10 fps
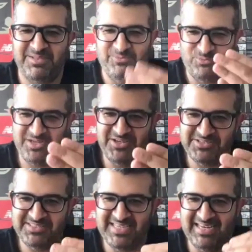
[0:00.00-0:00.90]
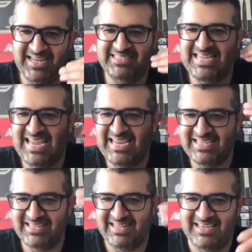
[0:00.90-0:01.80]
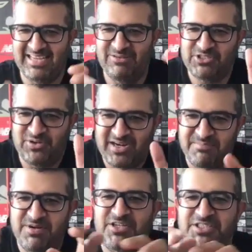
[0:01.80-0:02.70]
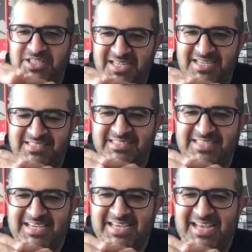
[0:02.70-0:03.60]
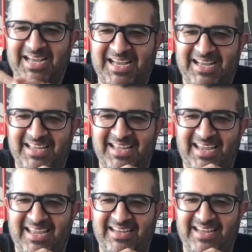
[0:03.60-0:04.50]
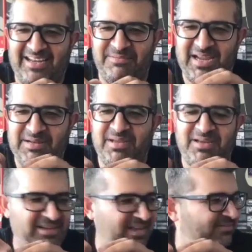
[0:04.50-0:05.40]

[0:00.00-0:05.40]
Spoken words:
what you're saying, like he was trying to merge things, and it made me